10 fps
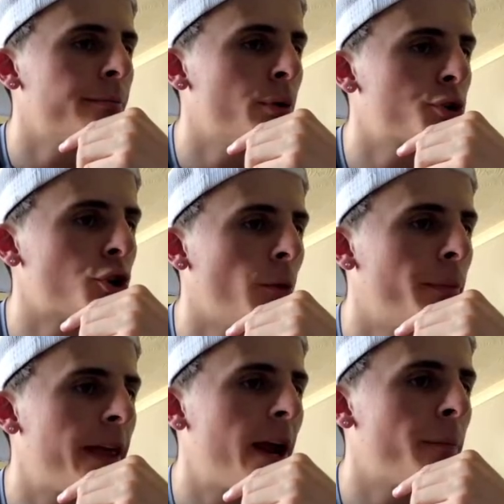Push up,
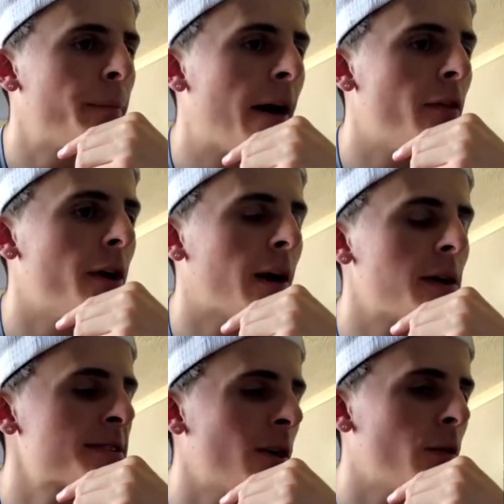and then
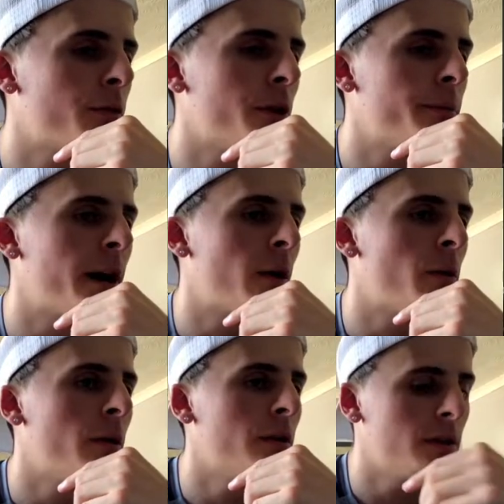I'll sell the flip down.